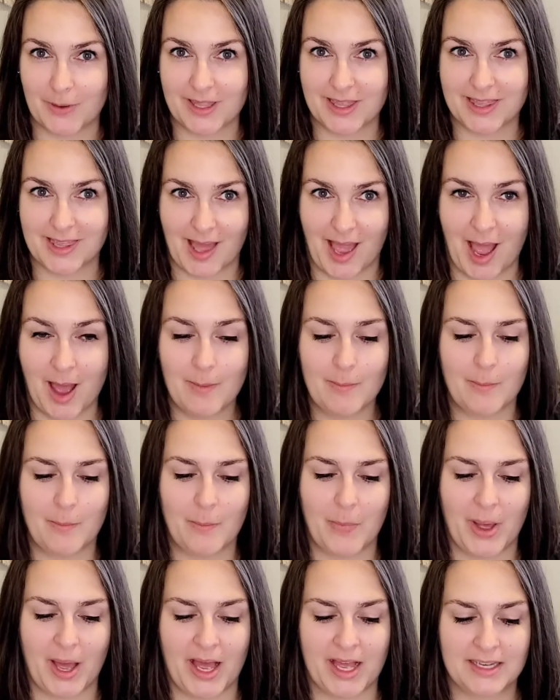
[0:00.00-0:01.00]
that,
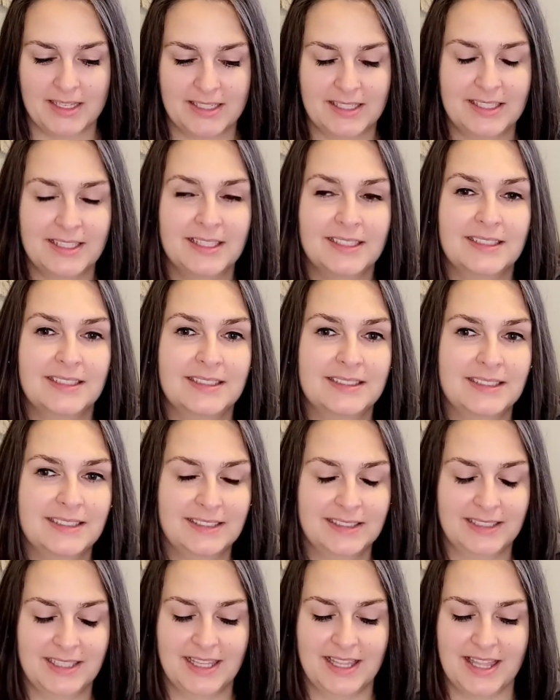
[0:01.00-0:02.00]
but
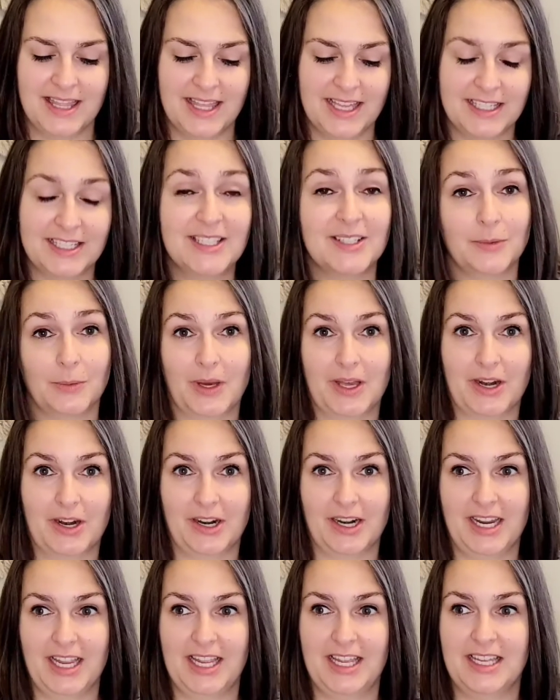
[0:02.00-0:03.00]
this sweater
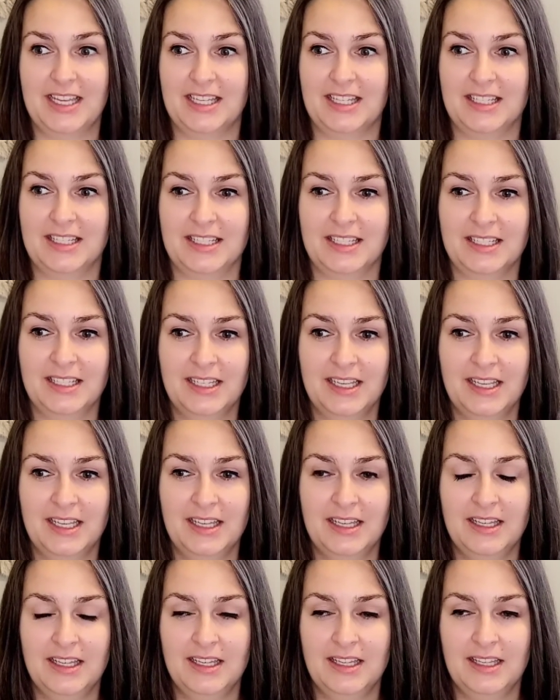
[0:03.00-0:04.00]
is
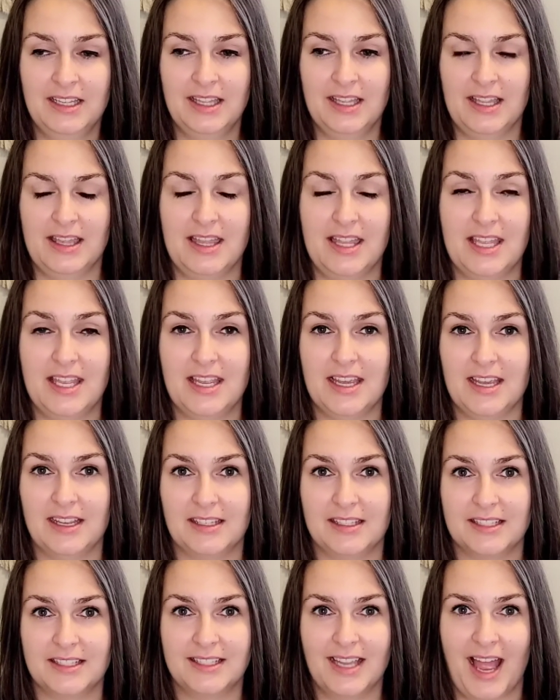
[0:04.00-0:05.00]
the
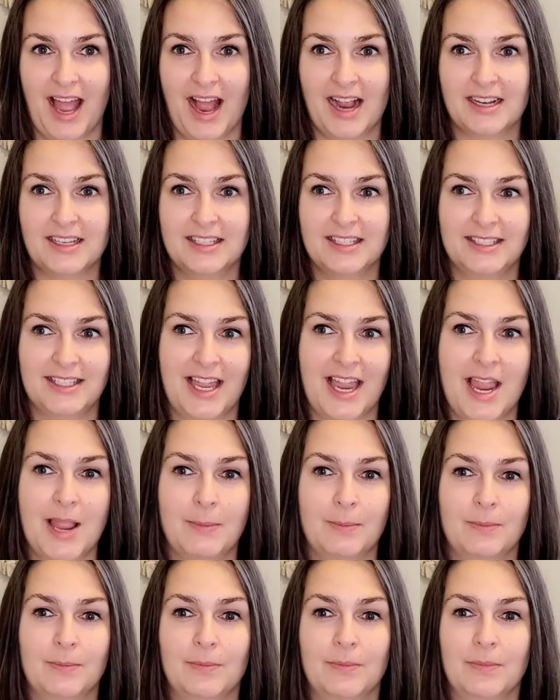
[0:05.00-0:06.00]
exact
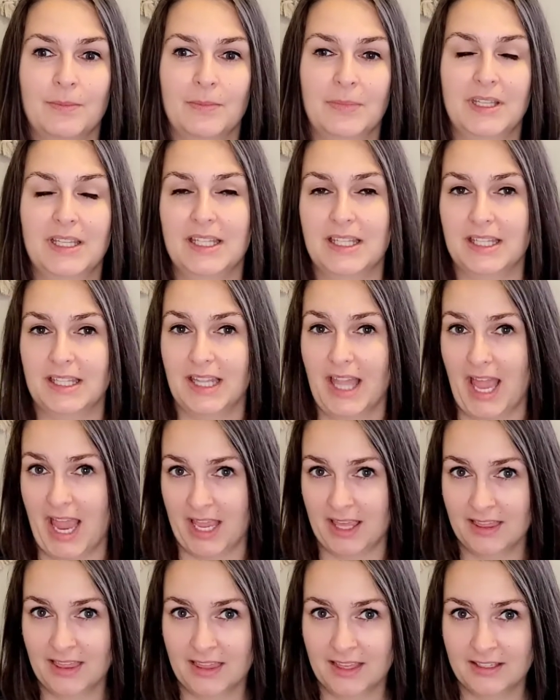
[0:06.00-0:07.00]
same
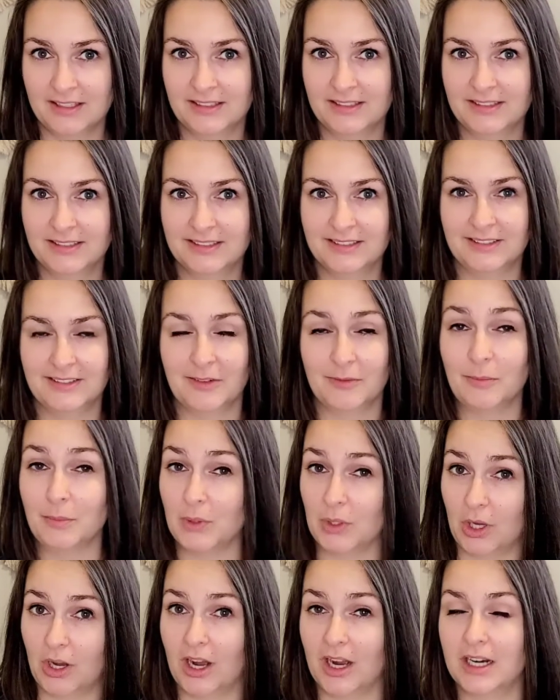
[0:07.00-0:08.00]
length
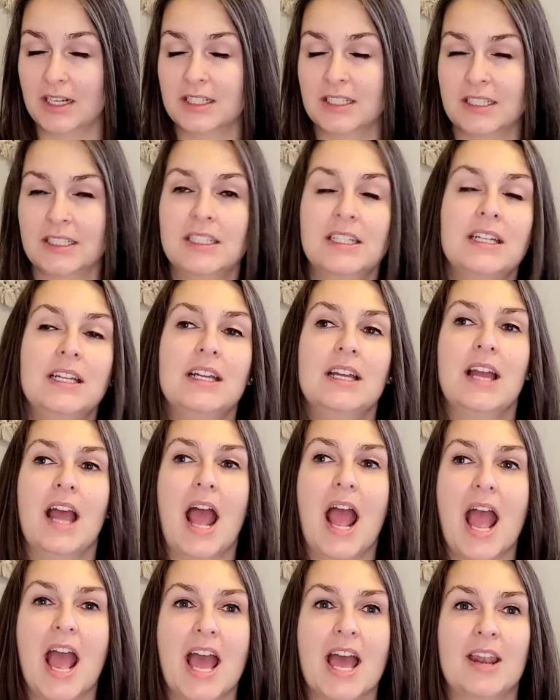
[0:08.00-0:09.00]
blocked
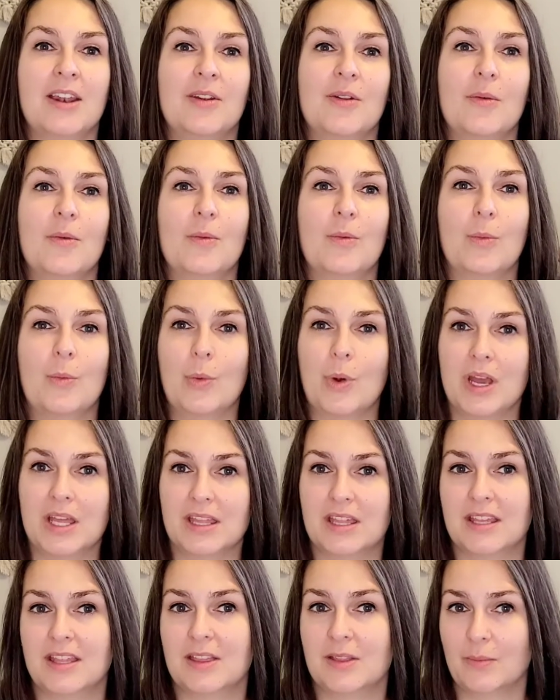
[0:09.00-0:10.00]
and width
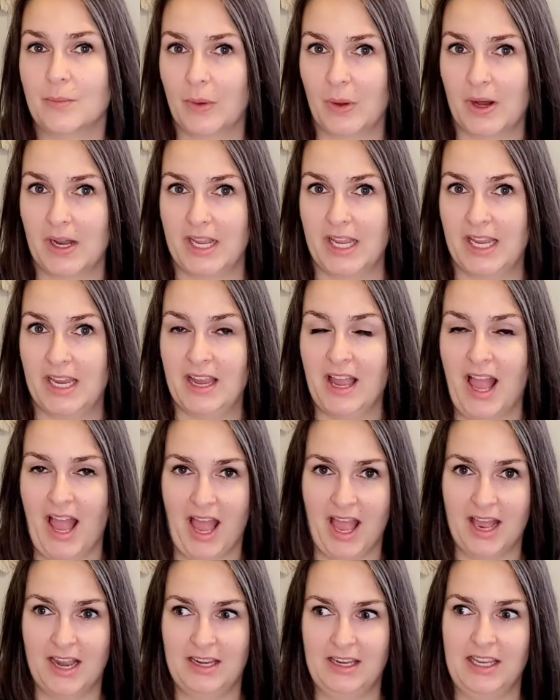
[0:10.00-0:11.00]
in the body
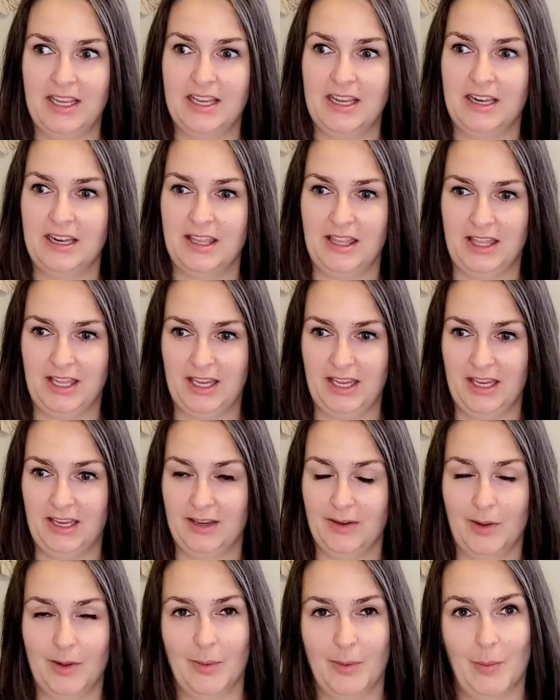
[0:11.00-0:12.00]
and in the
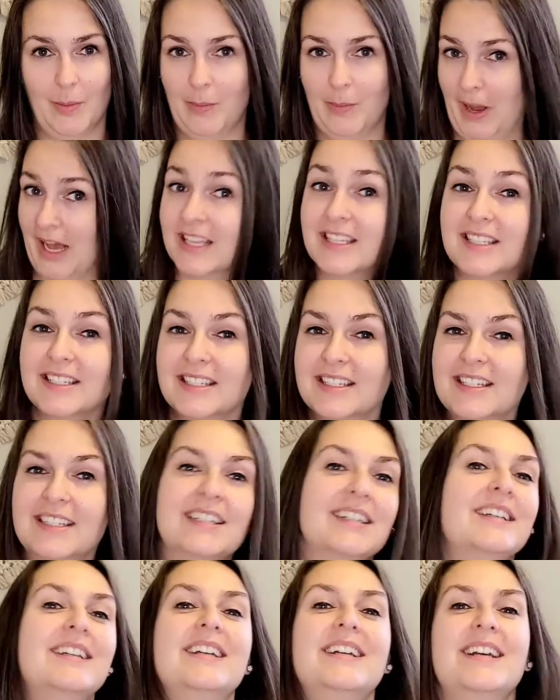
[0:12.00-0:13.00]
bust
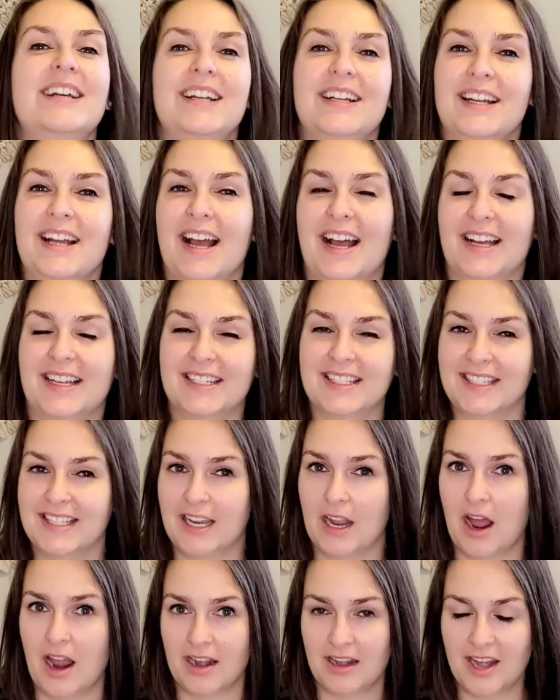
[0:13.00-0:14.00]
as the
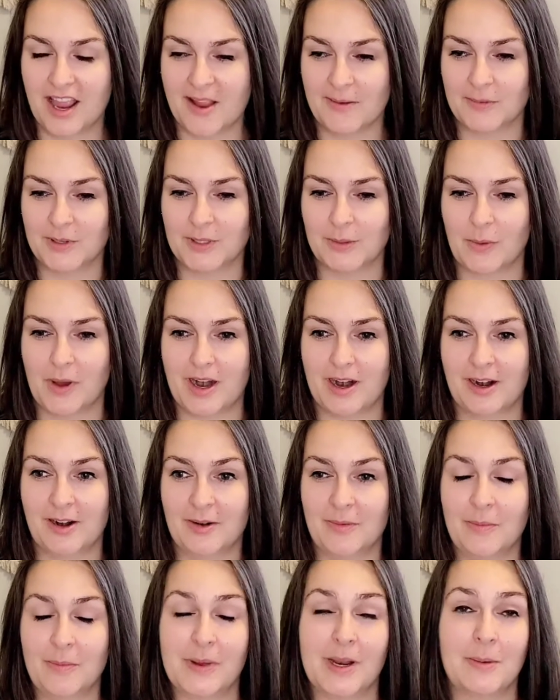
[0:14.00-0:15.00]
unnamed sweater,
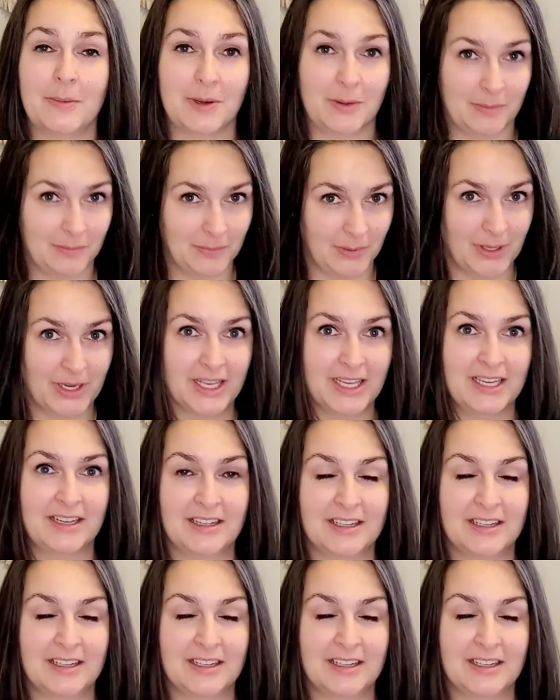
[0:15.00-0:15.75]
but I'm going to put in